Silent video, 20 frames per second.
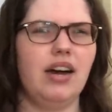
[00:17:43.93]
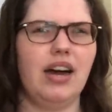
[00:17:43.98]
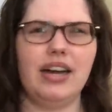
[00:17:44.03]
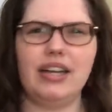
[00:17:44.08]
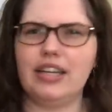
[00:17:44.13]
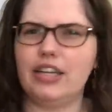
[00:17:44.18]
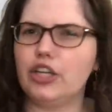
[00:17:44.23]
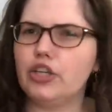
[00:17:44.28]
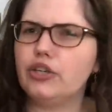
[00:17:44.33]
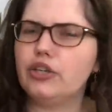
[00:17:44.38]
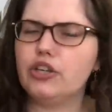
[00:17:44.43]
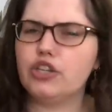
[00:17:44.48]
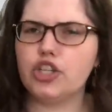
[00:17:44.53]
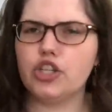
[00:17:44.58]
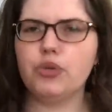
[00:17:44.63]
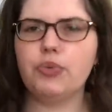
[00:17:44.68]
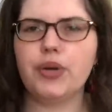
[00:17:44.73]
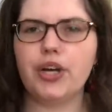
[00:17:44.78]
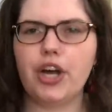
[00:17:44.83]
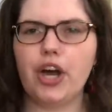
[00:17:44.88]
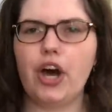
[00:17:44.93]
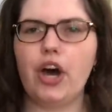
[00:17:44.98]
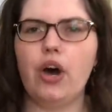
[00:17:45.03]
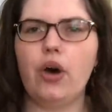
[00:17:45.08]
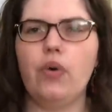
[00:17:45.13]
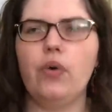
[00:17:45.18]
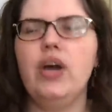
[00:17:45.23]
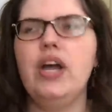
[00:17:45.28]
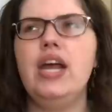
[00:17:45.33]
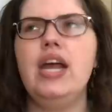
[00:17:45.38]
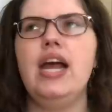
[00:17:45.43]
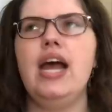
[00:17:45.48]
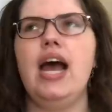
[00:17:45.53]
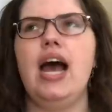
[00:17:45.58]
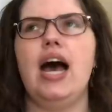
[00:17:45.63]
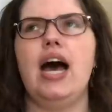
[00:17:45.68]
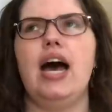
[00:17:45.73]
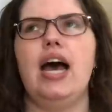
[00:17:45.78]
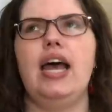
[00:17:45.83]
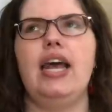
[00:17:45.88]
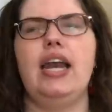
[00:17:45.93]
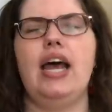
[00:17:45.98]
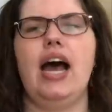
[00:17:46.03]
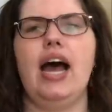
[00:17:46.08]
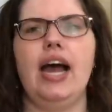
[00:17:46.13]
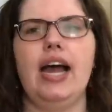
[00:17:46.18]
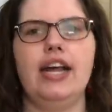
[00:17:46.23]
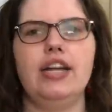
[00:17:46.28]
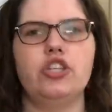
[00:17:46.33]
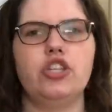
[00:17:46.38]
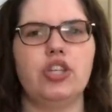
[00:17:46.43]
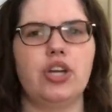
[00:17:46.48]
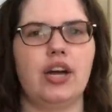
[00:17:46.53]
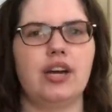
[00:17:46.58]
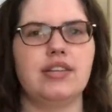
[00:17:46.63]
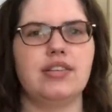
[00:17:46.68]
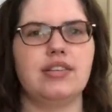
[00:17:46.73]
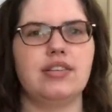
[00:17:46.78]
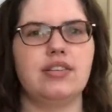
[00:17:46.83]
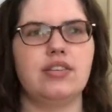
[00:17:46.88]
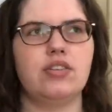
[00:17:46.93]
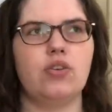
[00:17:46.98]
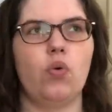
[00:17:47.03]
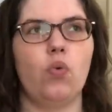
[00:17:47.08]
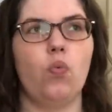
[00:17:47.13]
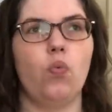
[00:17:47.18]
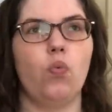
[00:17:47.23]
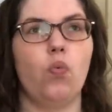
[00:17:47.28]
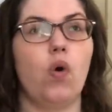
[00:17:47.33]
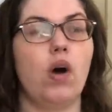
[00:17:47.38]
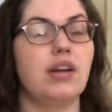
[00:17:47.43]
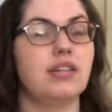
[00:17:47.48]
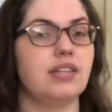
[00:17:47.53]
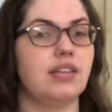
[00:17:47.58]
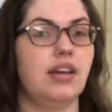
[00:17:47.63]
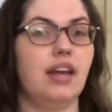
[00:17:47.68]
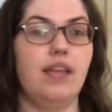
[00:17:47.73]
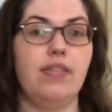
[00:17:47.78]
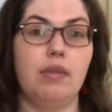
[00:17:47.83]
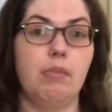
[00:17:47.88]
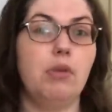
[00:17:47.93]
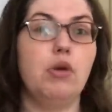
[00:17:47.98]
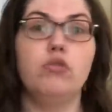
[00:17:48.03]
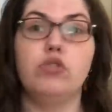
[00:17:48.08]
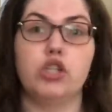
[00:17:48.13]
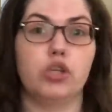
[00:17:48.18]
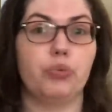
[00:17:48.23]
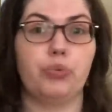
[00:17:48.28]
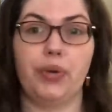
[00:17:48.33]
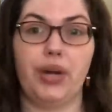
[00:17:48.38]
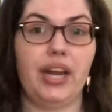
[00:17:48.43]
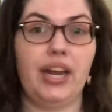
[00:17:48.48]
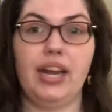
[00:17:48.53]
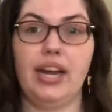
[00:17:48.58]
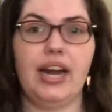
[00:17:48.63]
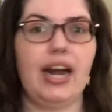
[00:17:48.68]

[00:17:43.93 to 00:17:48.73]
a year or two ago, and I just wasn't in the mood to read.